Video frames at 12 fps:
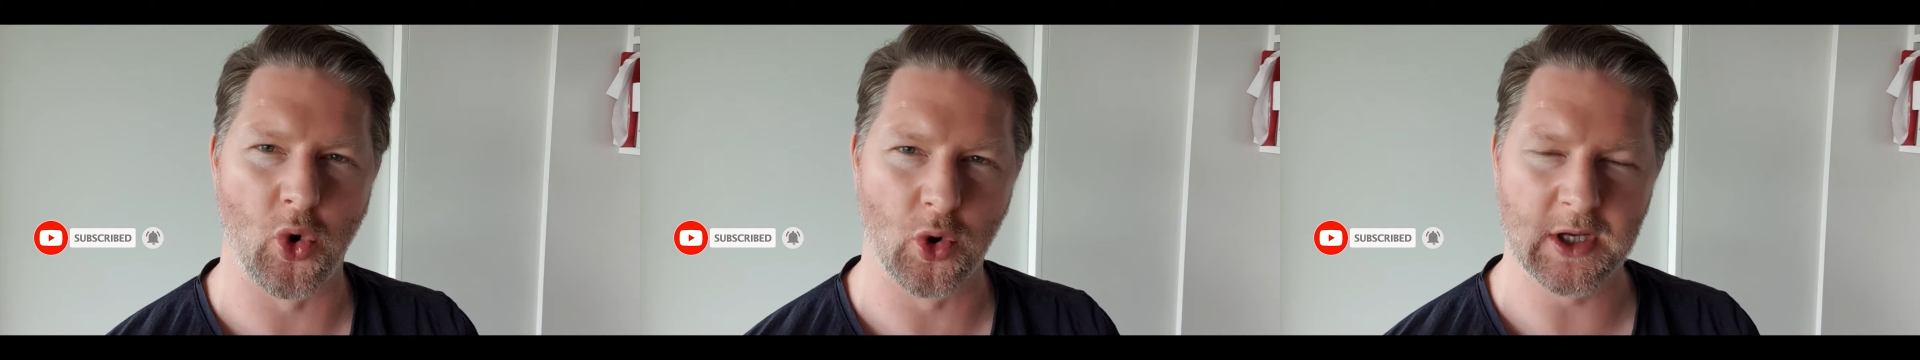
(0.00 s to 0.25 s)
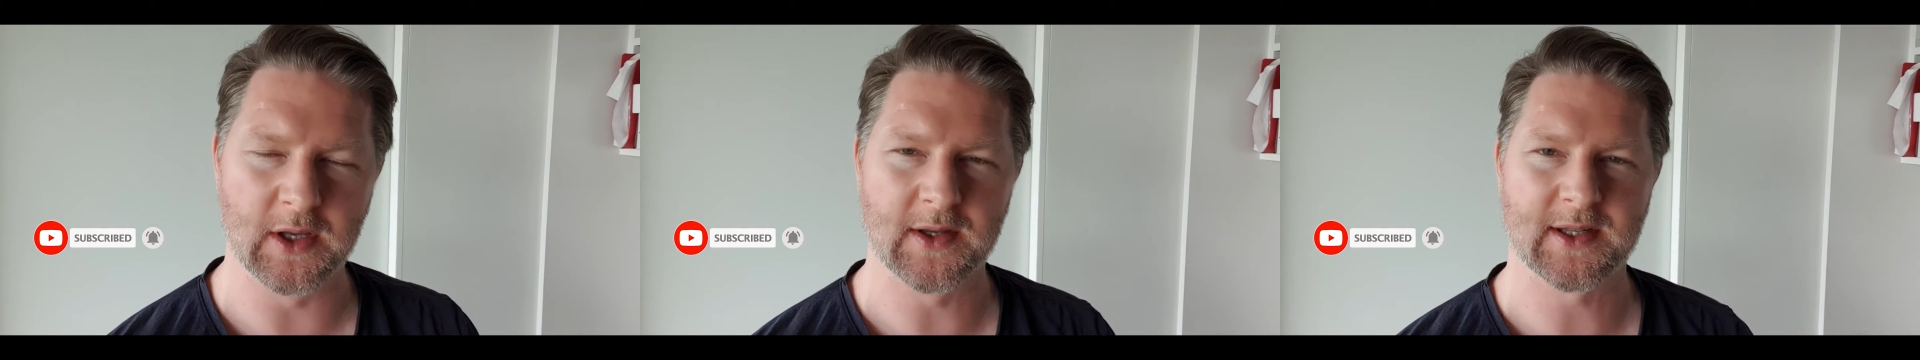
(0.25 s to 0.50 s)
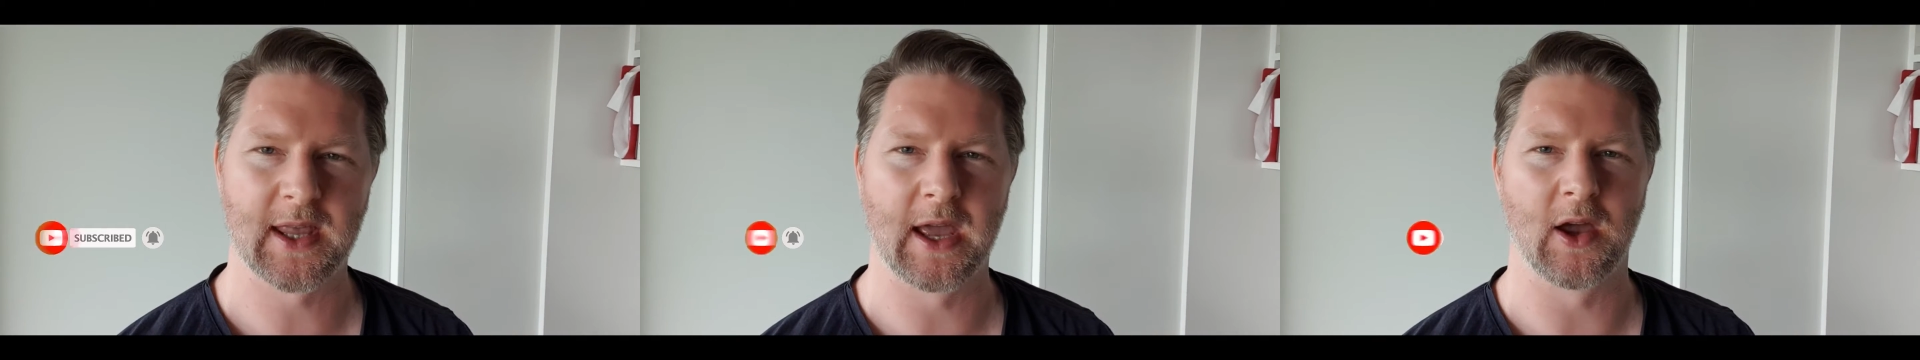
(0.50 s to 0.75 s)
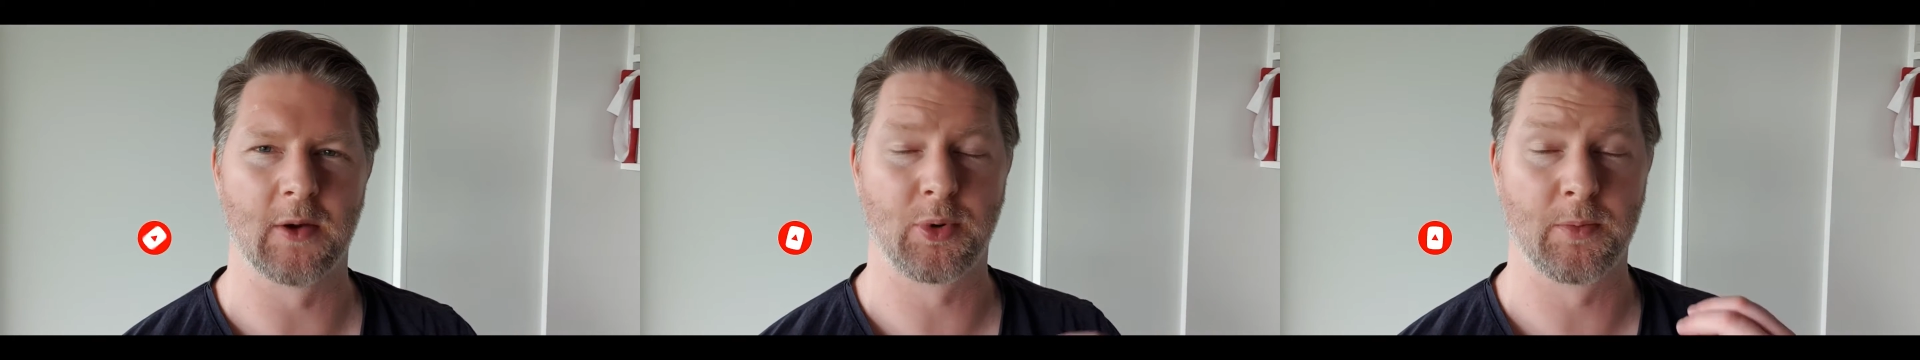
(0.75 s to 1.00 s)
audience
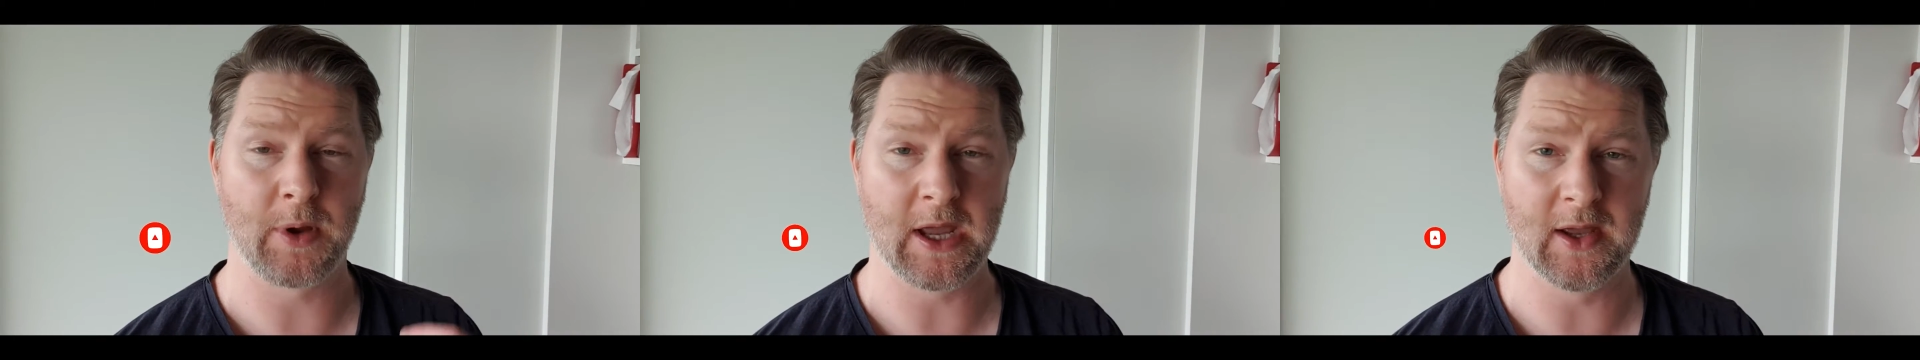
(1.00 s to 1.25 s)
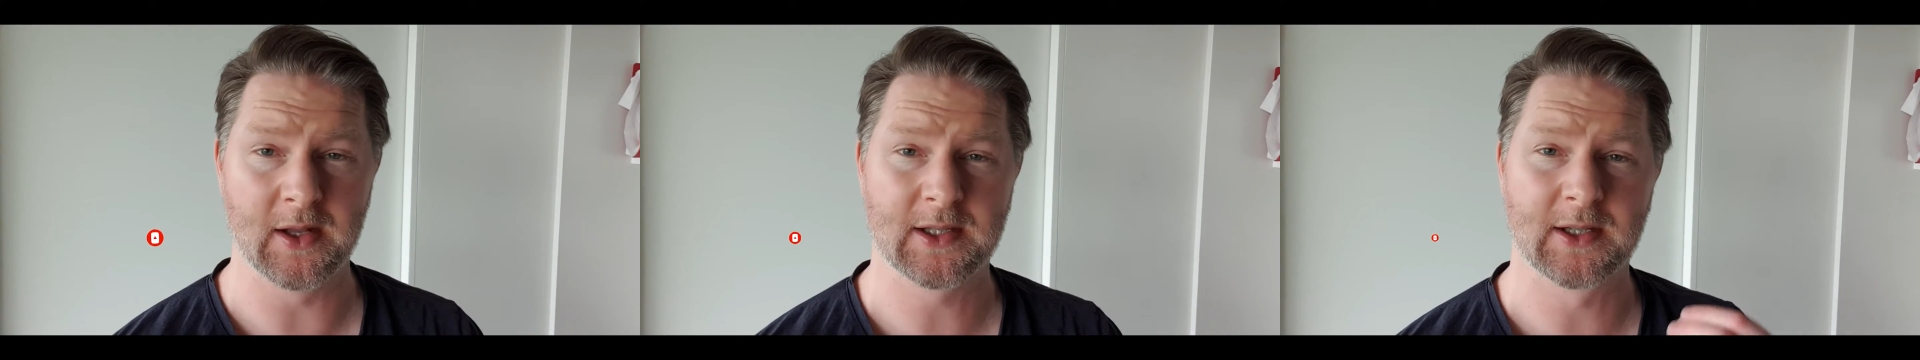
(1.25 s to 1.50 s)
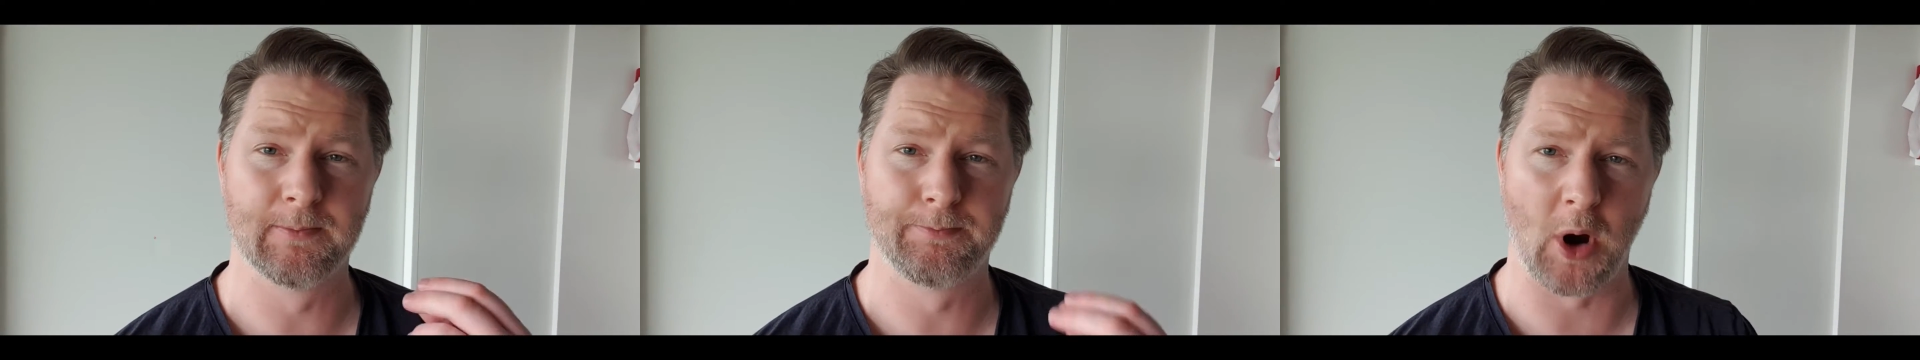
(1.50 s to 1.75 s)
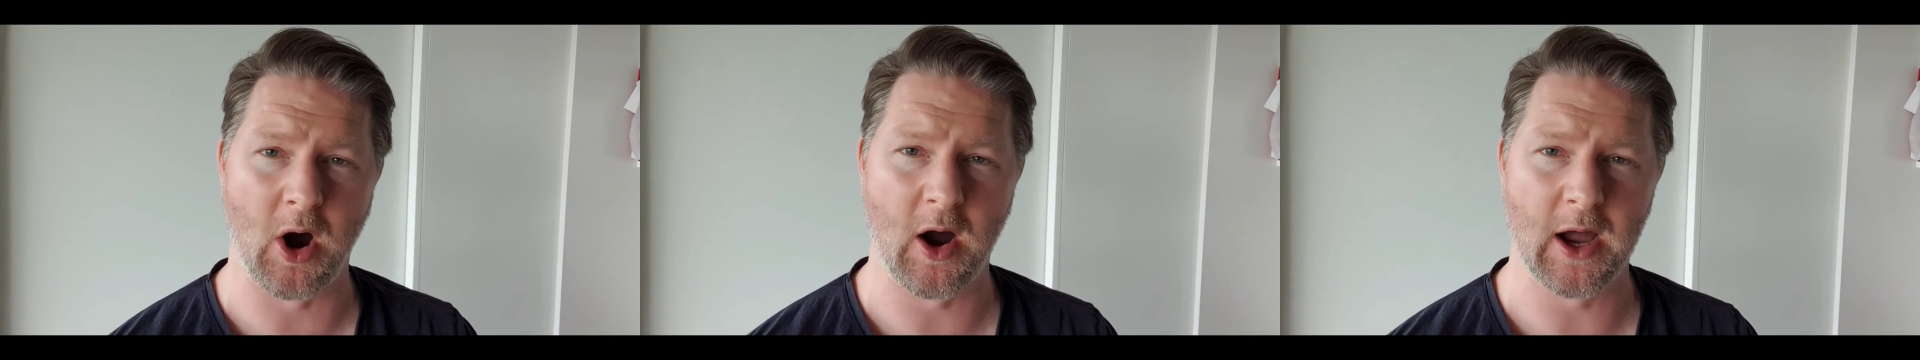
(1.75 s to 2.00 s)
that are prepared to
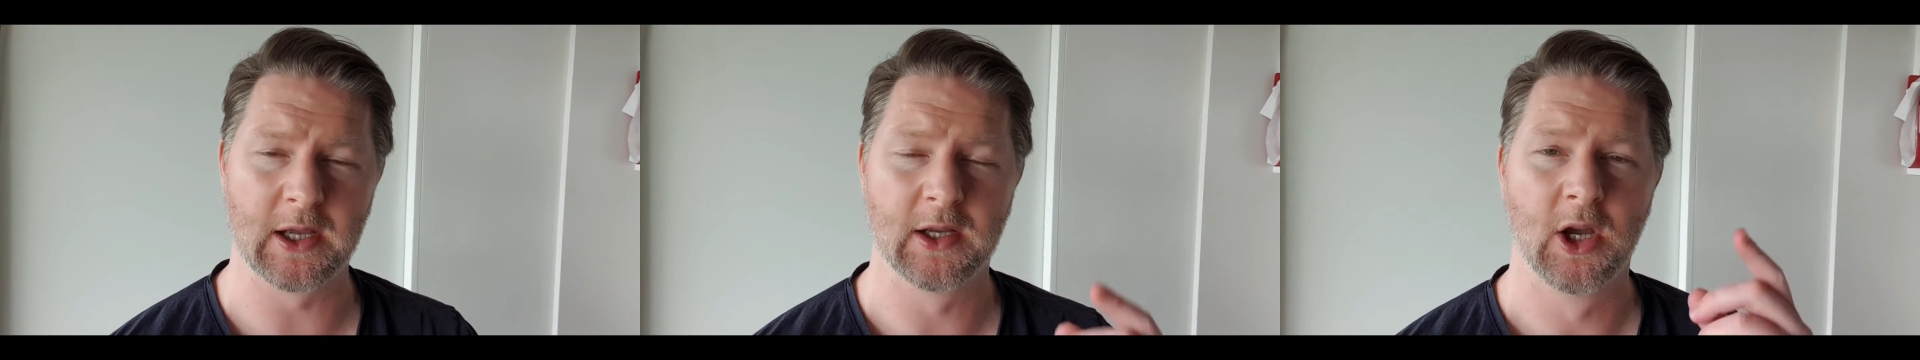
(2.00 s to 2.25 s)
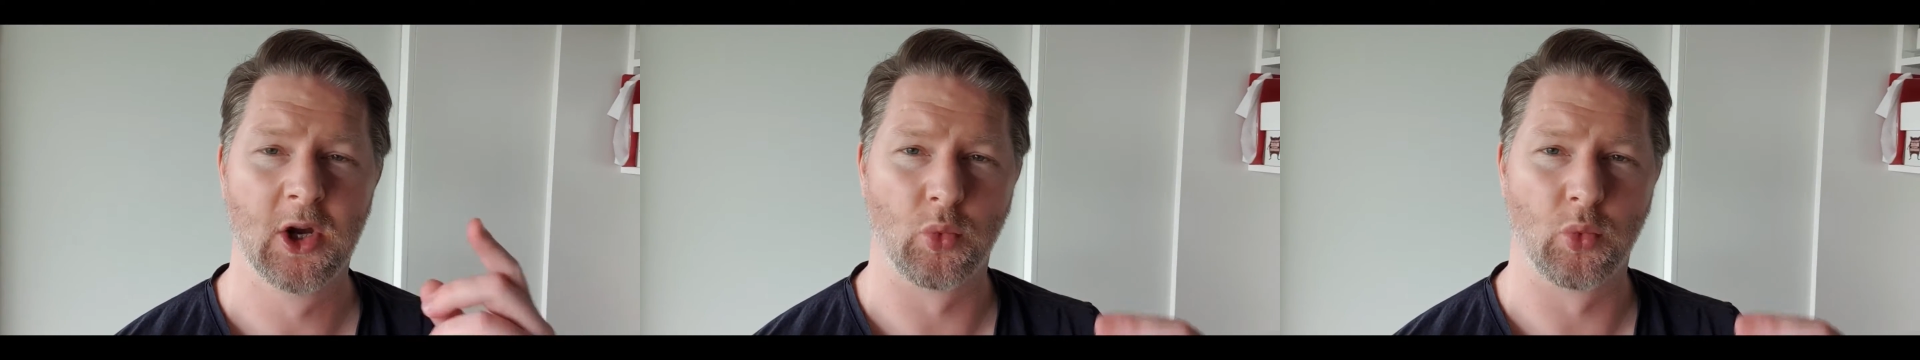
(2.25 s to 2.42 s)
buy